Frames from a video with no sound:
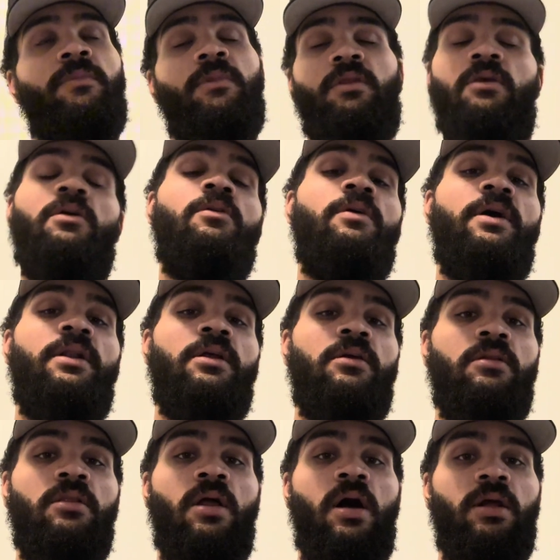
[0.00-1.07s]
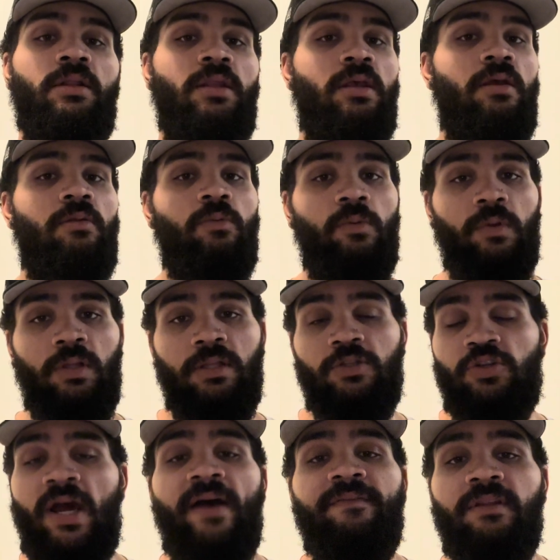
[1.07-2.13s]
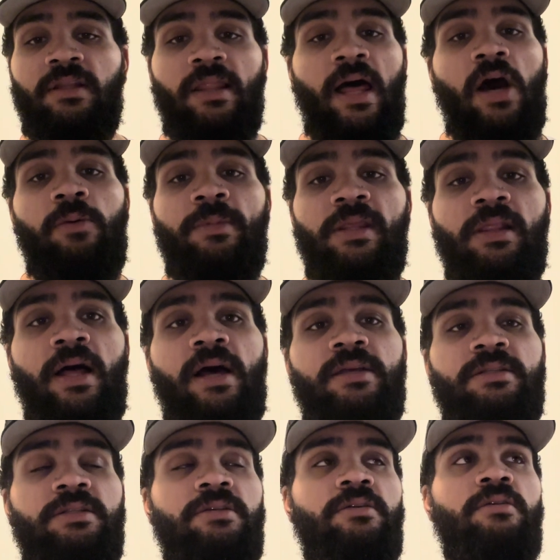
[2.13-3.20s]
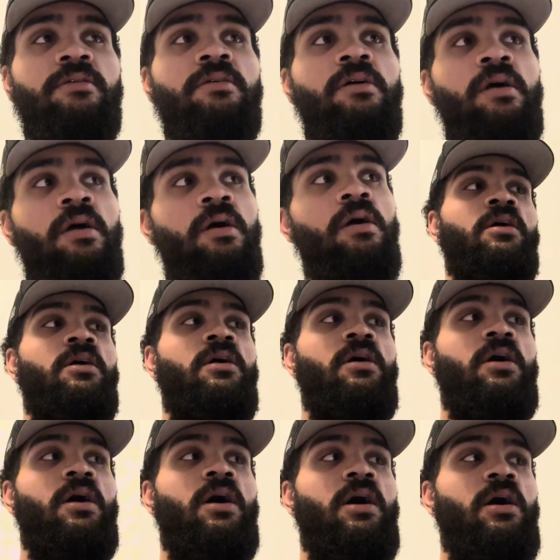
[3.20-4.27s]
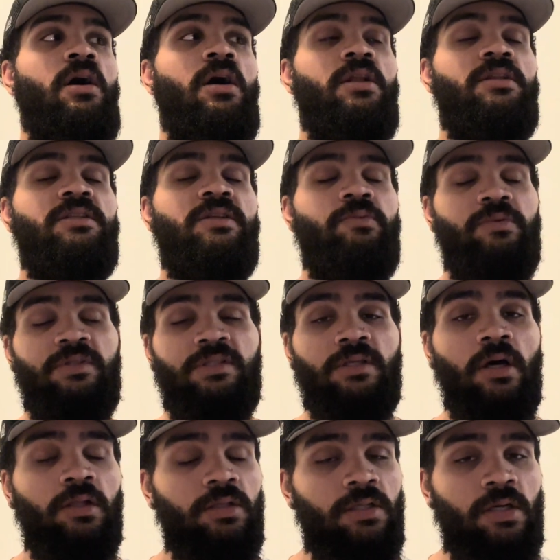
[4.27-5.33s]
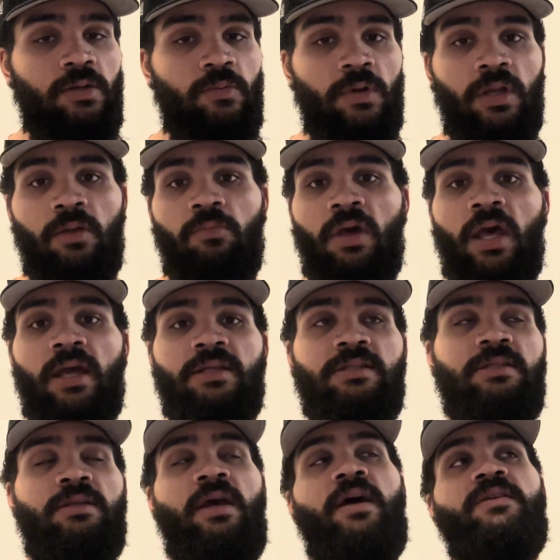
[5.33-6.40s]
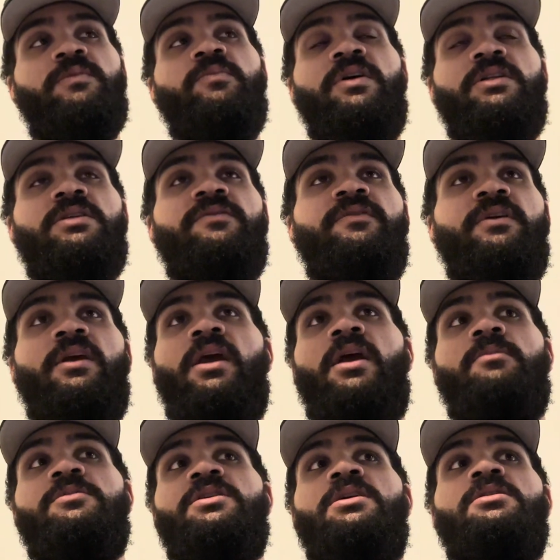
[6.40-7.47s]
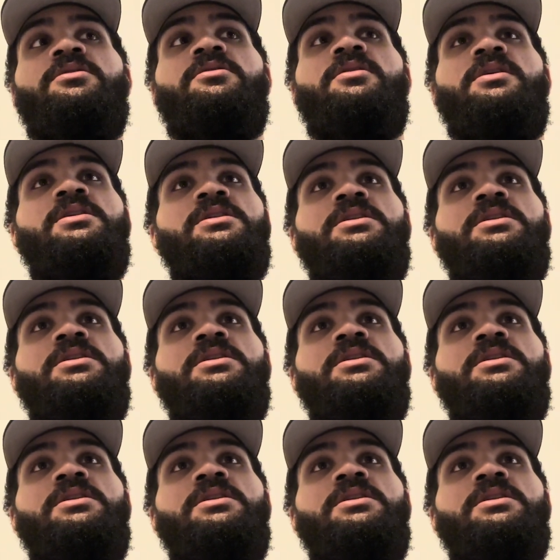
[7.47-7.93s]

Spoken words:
already locked in, we drafted Lauby last year. Honestly, we're solid on running backs. As much of a game changer as